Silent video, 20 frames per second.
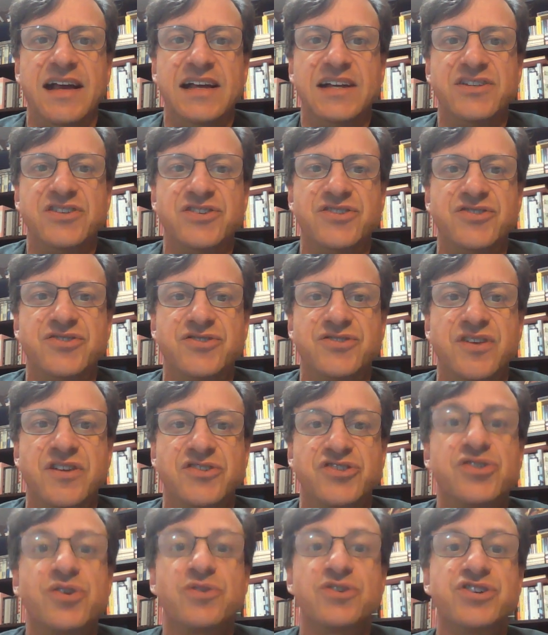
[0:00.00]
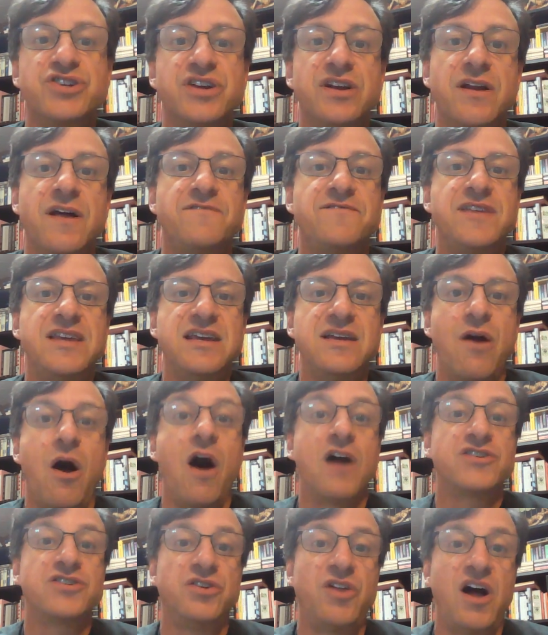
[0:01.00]
insertion of the
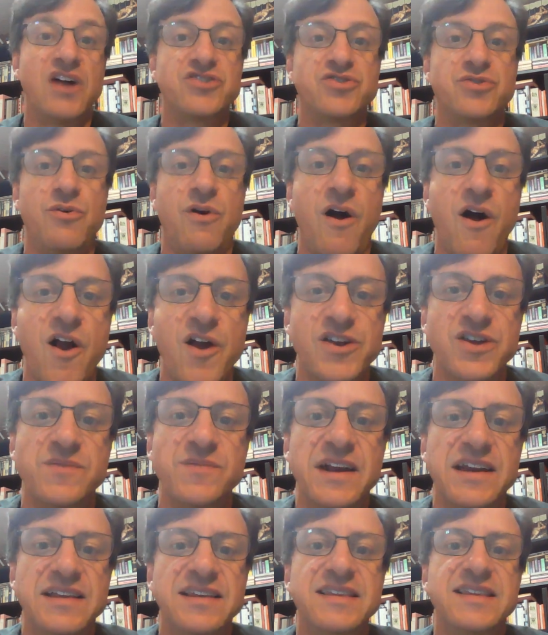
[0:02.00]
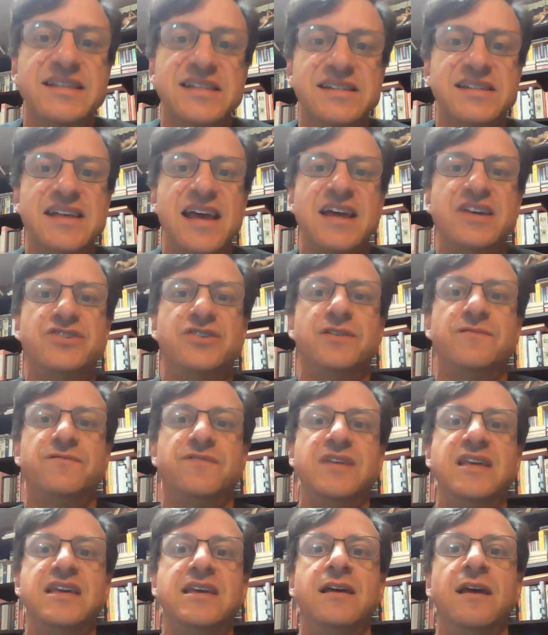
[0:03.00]
ontological argument at this stage
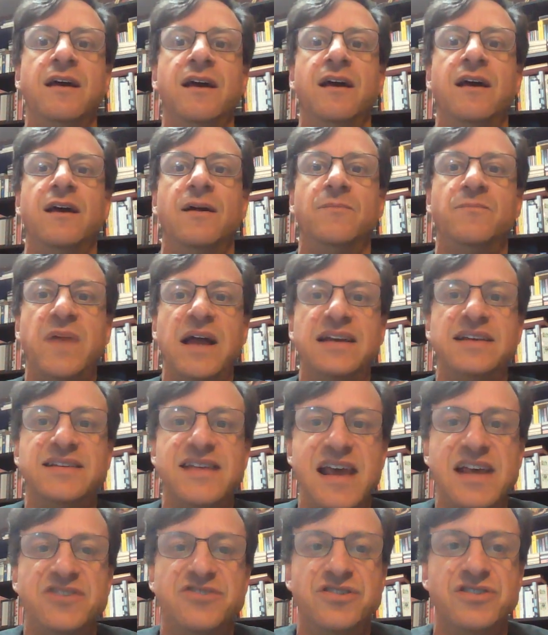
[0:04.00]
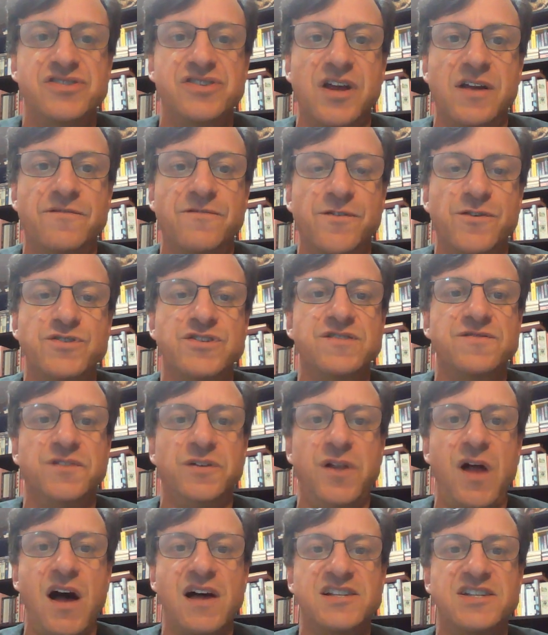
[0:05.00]
of the Meditations on First
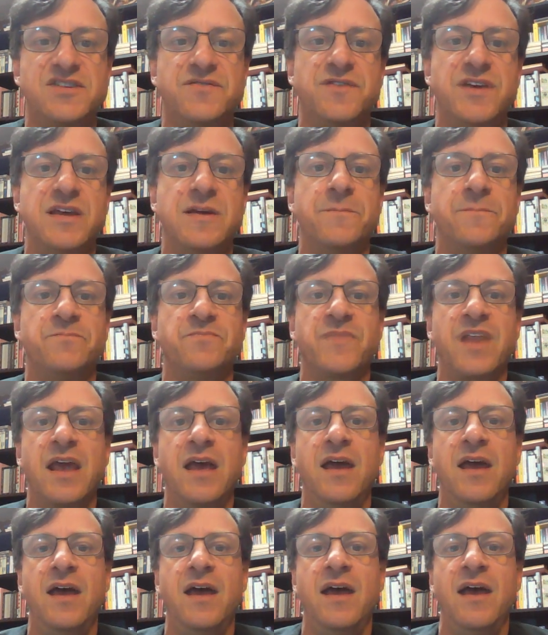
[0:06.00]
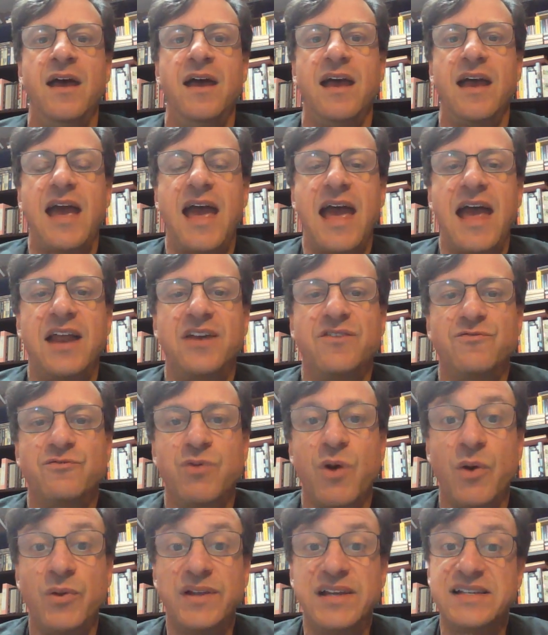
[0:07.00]
Philosophy, and
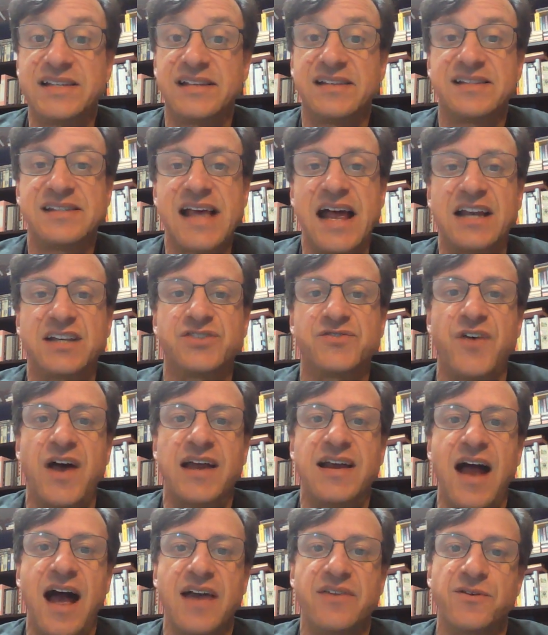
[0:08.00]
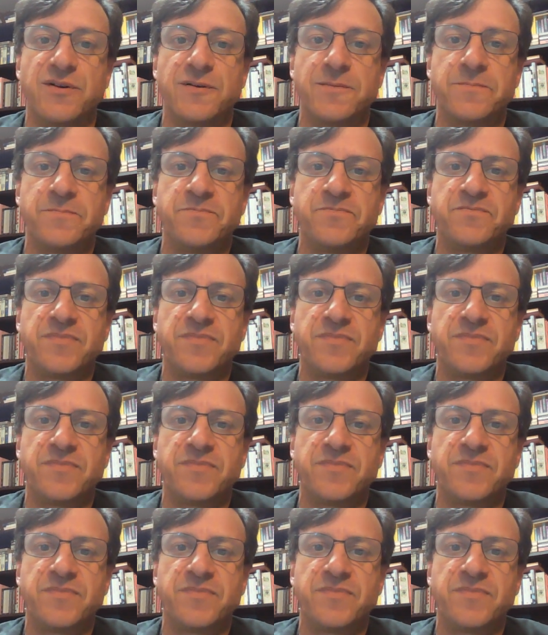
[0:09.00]
Crowley isn't satisfied either.